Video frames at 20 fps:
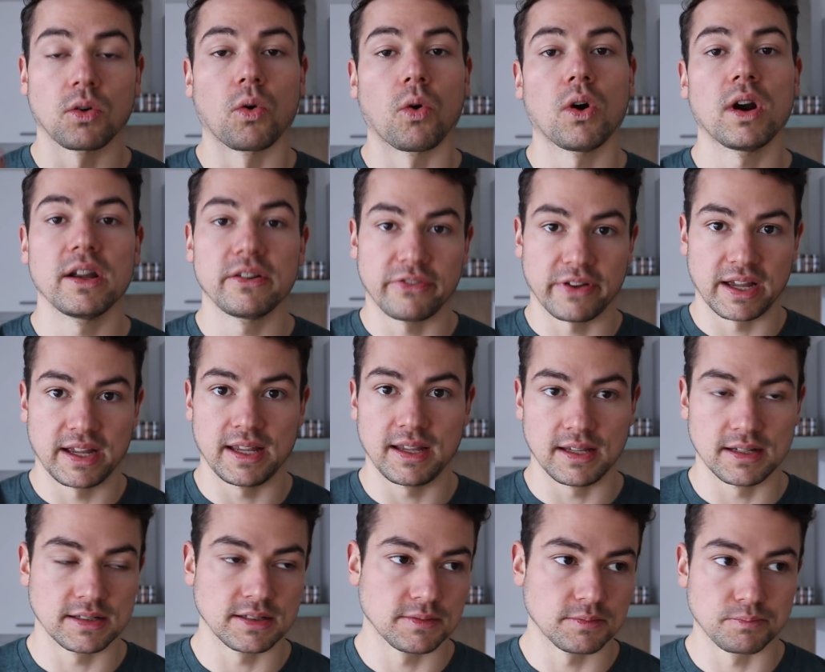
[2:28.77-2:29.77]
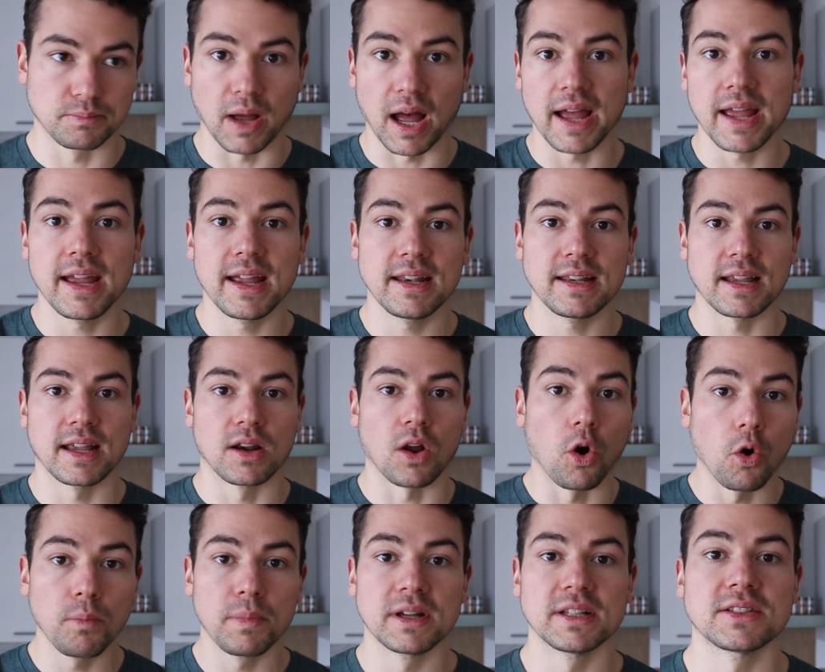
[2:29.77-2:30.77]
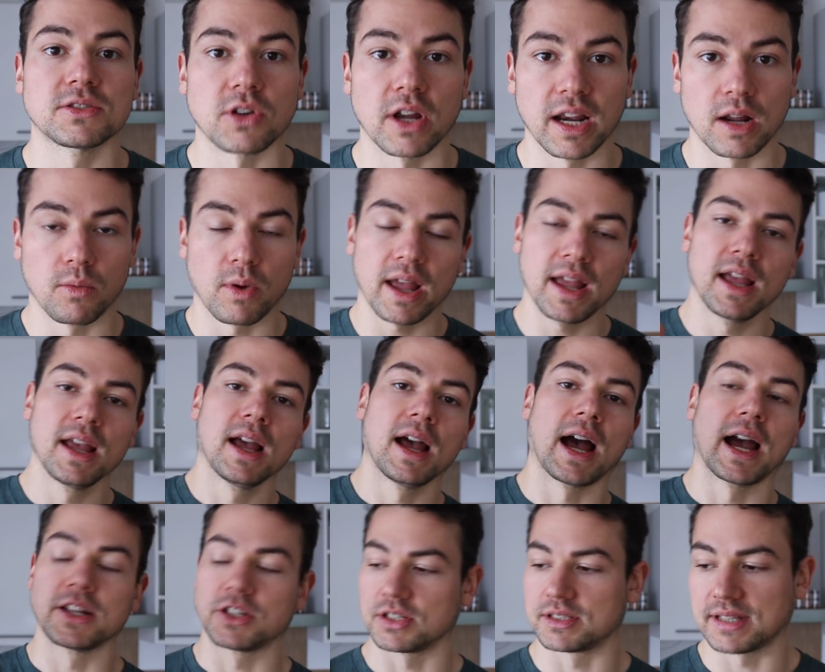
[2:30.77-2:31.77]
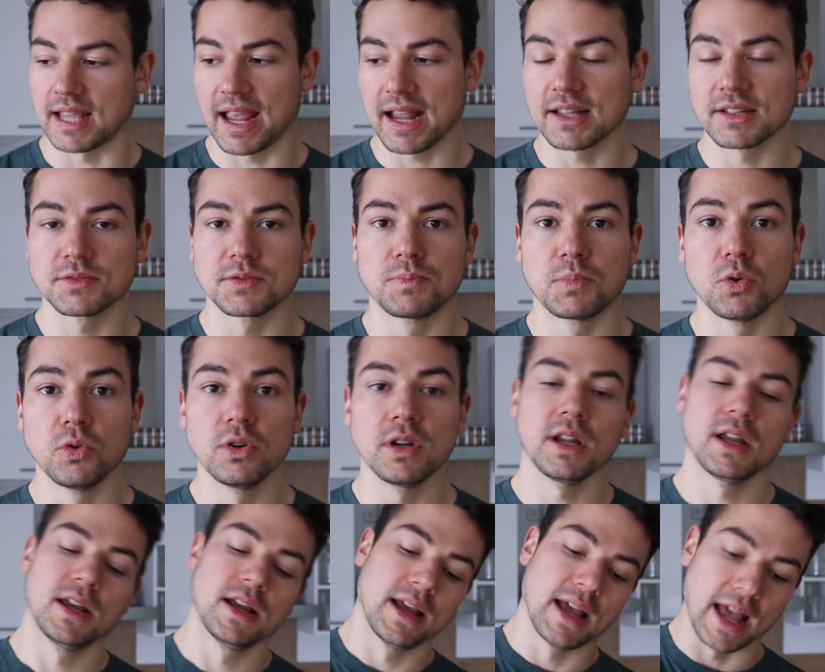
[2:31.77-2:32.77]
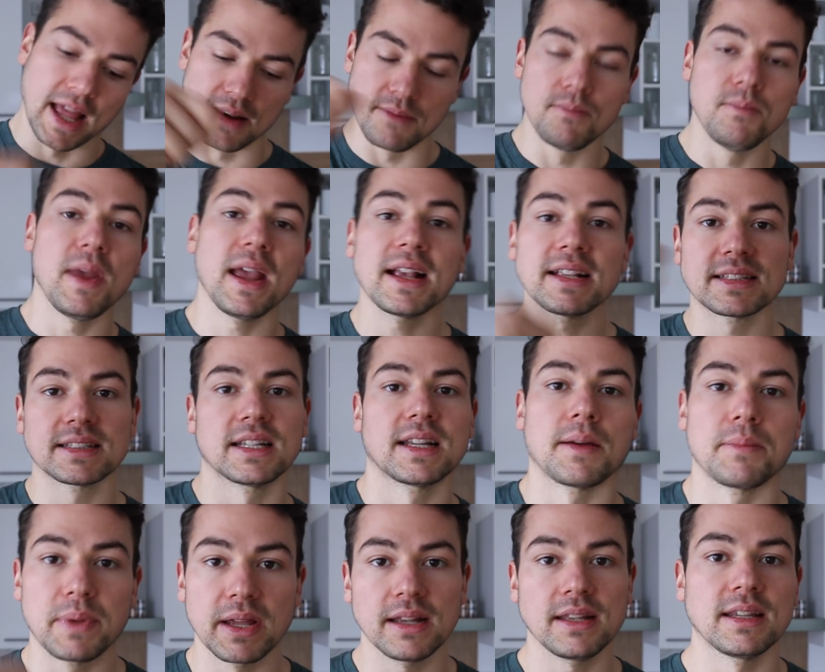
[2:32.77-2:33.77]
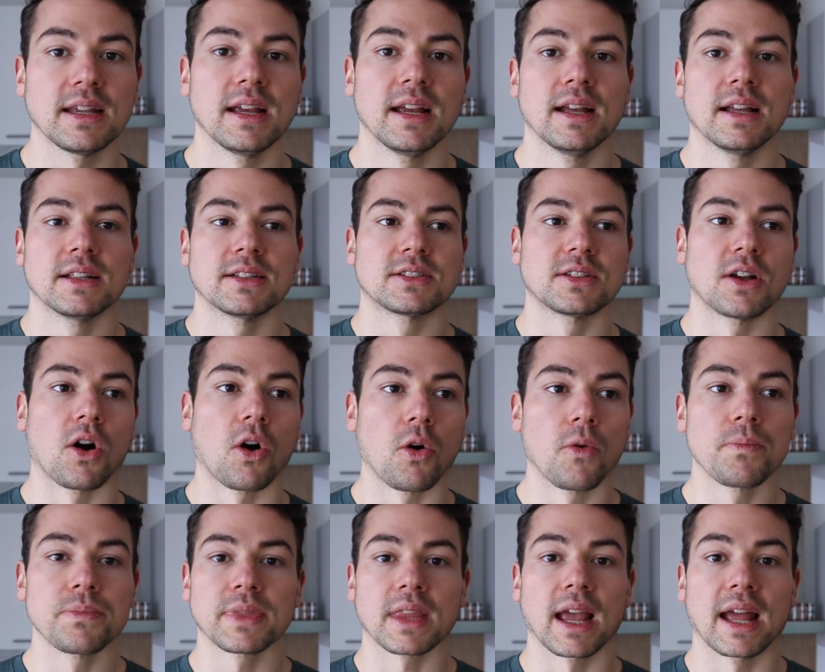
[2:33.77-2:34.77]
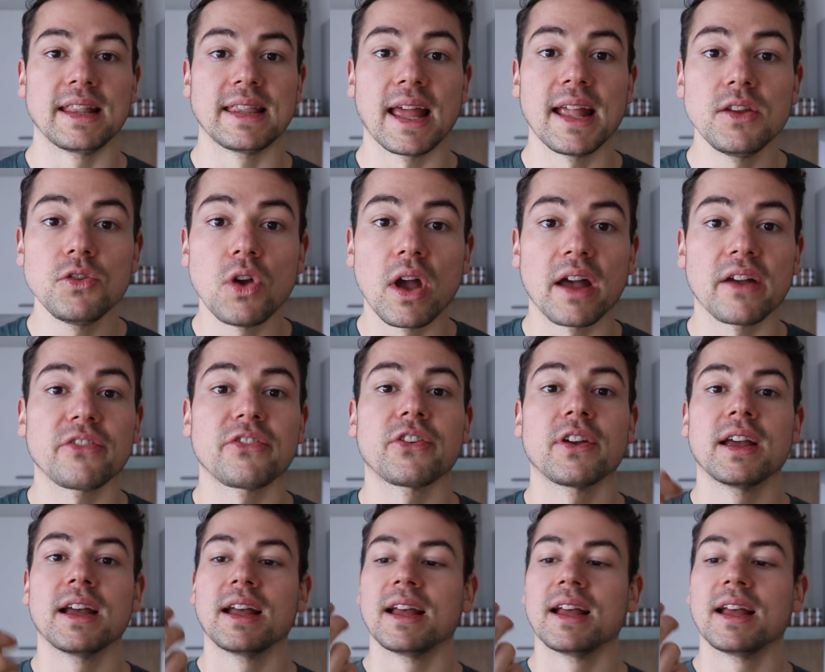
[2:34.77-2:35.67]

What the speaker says: Or if I buy it and open it straight away, I just take a spoon and mix it a bit. So, and then you have